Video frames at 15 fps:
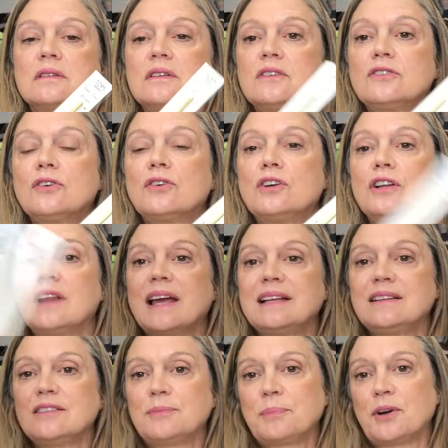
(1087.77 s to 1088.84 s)
So you light
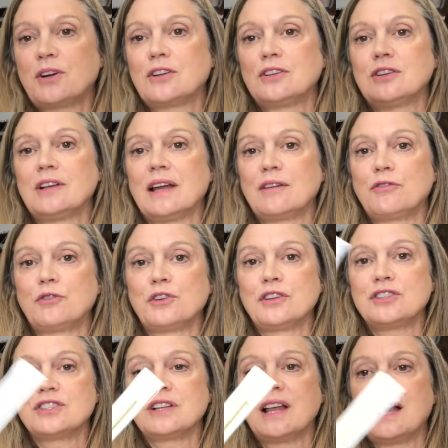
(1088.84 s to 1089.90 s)
the sparkler like 4th
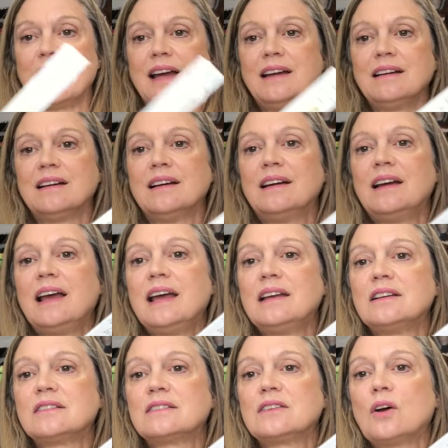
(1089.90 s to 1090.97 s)
of July, and
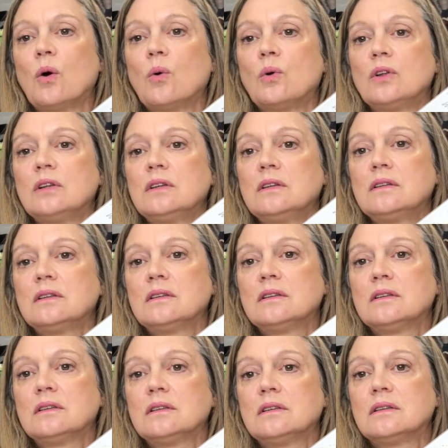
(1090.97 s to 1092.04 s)
it's gold.
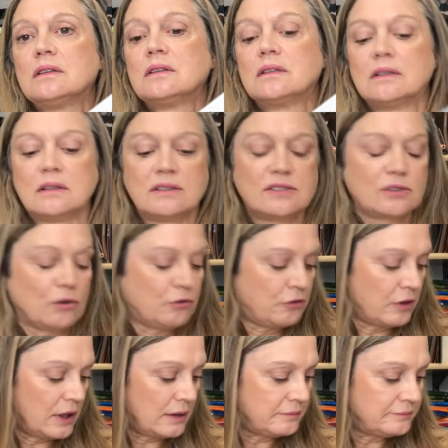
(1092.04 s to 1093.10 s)
That's so
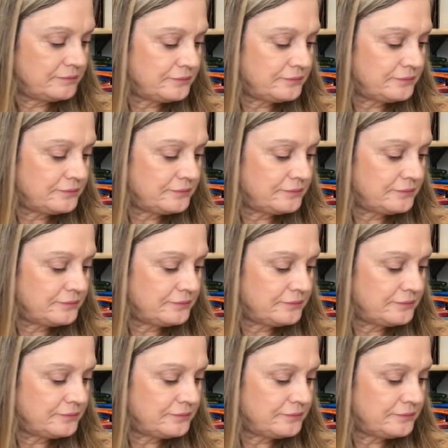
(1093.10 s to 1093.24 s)
fun.